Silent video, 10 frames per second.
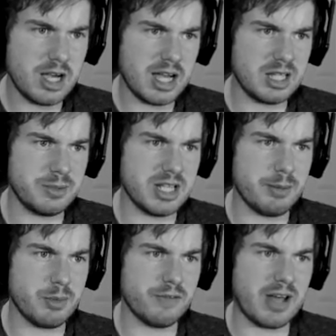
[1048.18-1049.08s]
And then we need
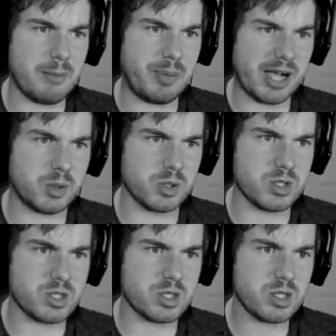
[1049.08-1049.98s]
to move that
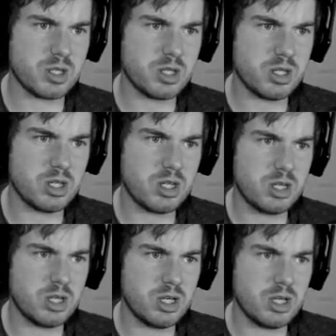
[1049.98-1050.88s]
backwards.
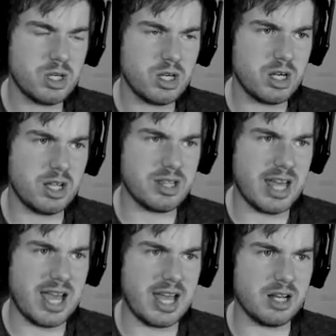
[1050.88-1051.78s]
And
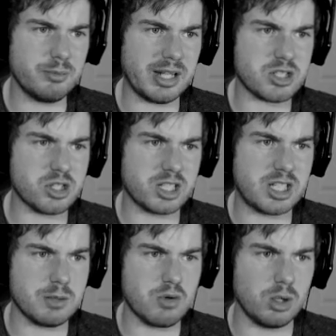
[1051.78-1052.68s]
then, but that's gonna
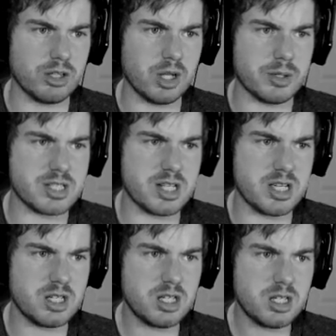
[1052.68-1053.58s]
keep rolling though, isn't
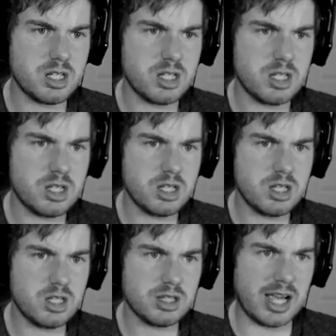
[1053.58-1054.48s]
it?
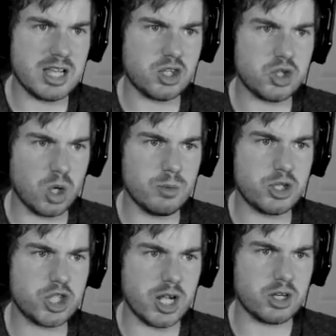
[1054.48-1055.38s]
That is sure as
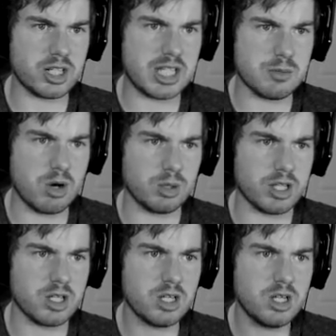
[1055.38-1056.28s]
shit gonna keep rolling.